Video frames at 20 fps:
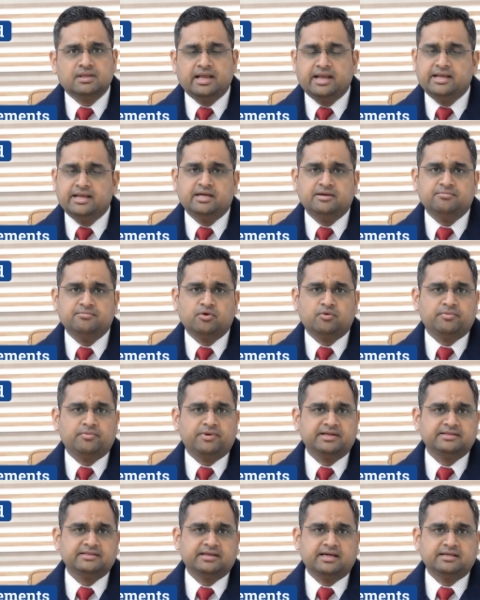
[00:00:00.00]
Any
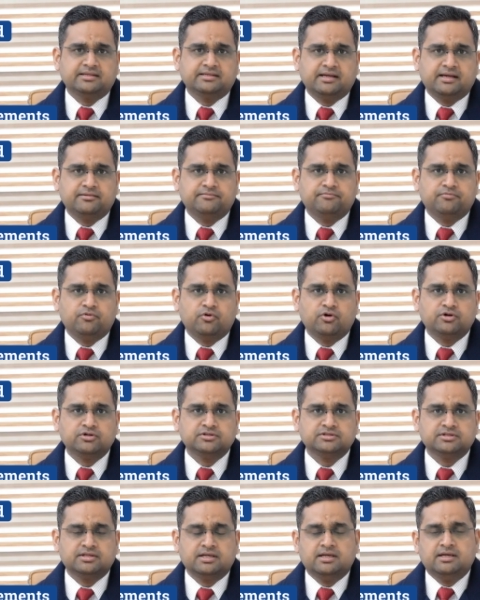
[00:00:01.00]
movement that
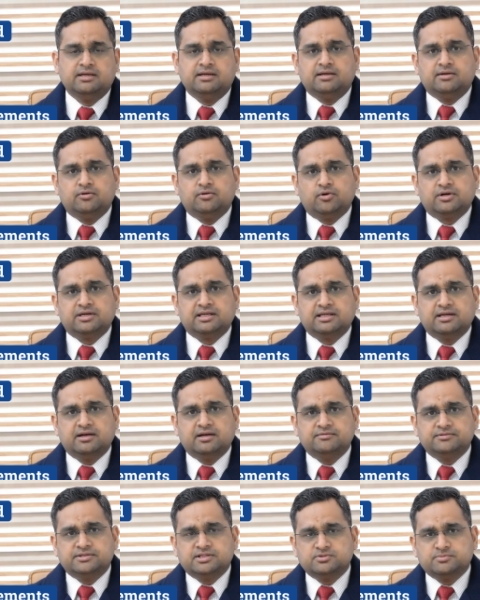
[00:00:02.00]
involves
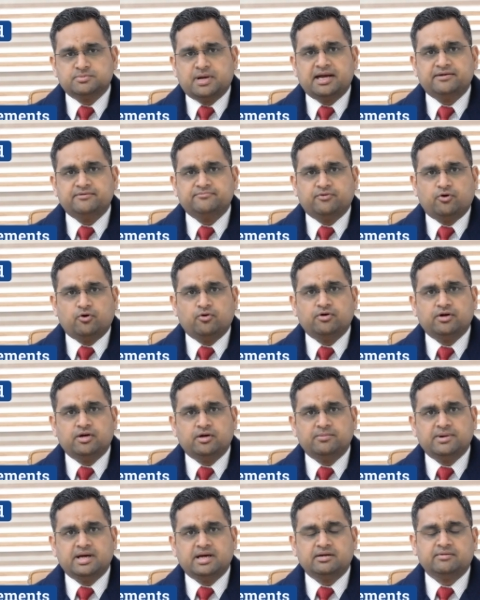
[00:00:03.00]
rocking of the spine forward
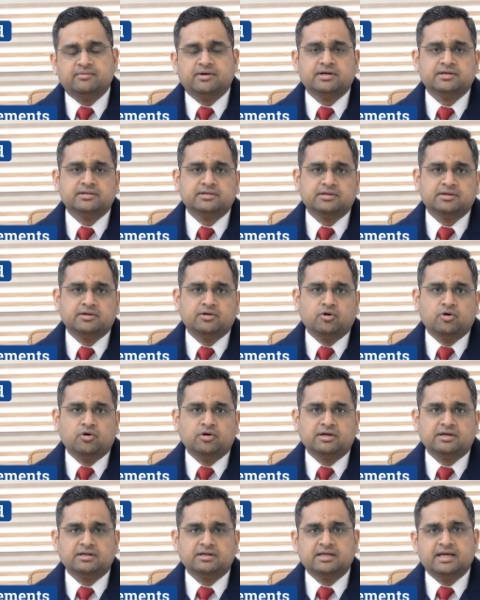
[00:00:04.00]
or backward
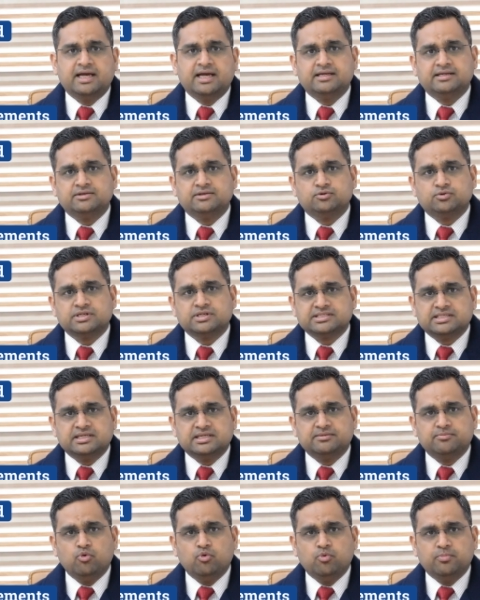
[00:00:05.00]
or any
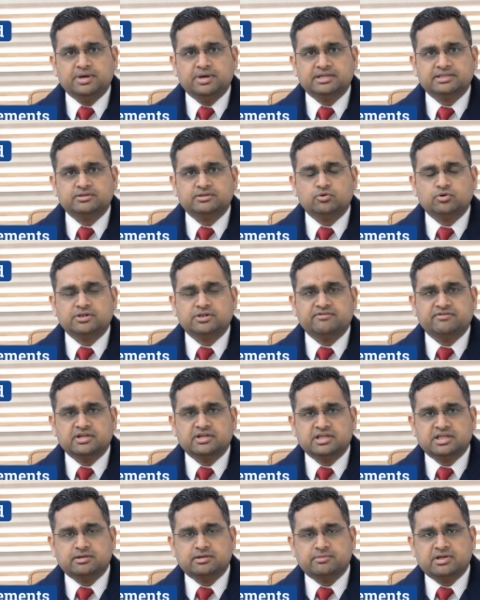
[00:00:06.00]
twisting movement should
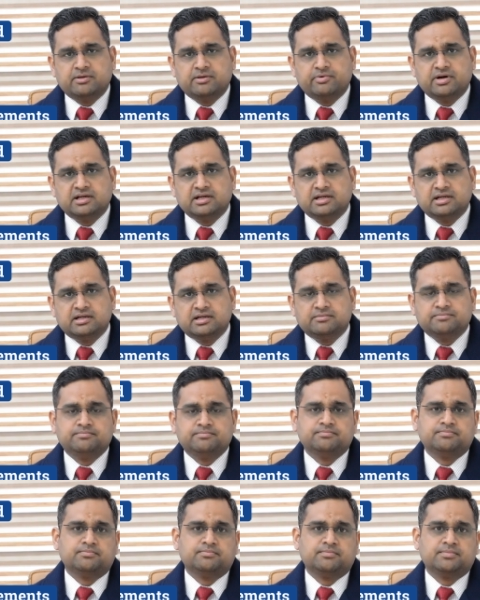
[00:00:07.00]
definitely be avoided.
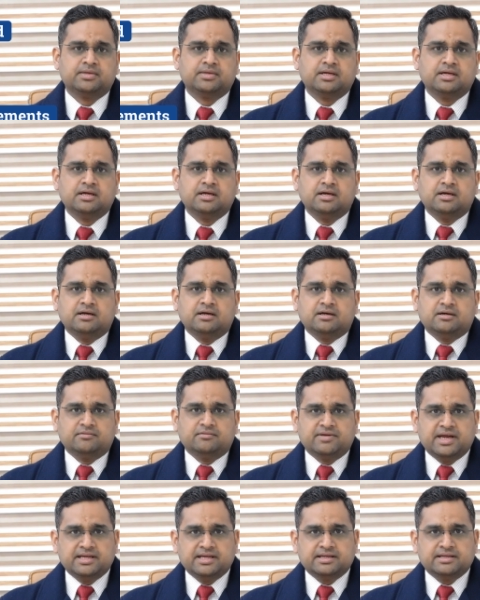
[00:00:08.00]

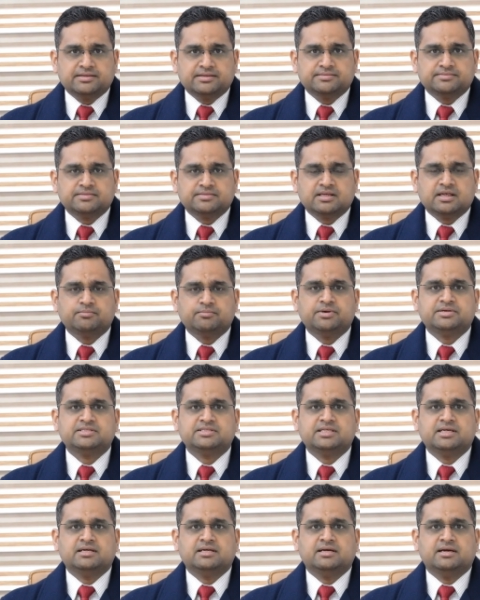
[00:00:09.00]
When the
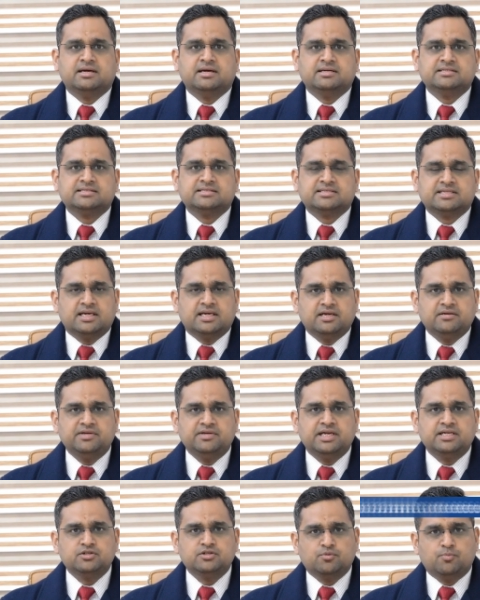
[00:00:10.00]
person is
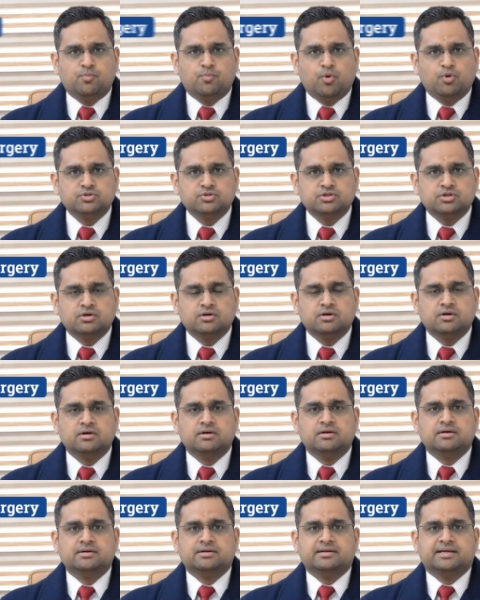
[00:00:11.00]
3 weeks post
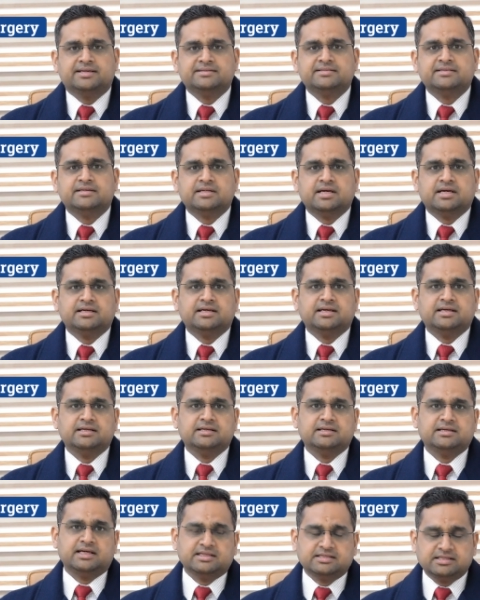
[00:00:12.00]
disc
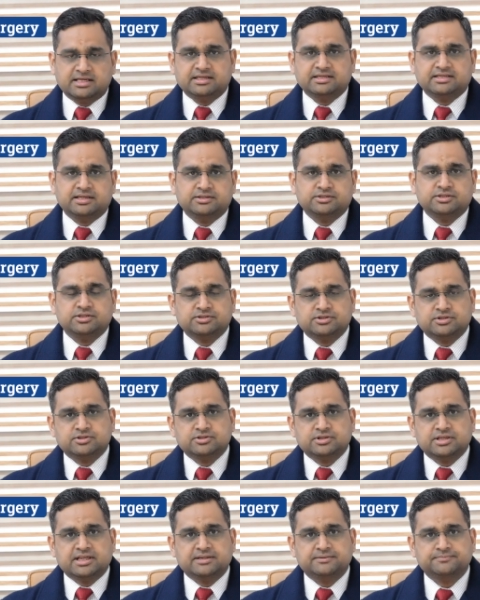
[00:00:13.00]
herniation
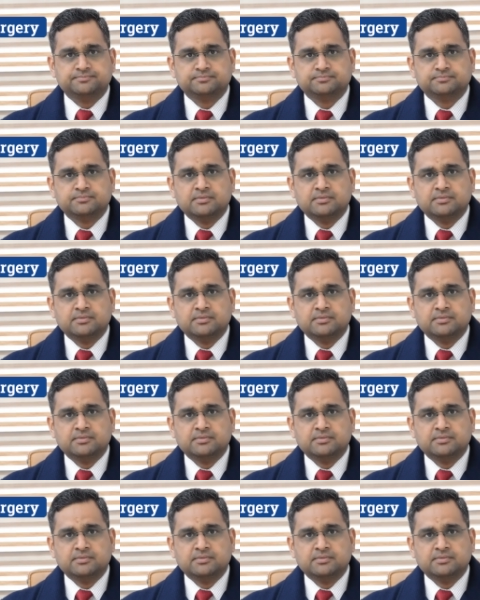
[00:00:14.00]
surgery,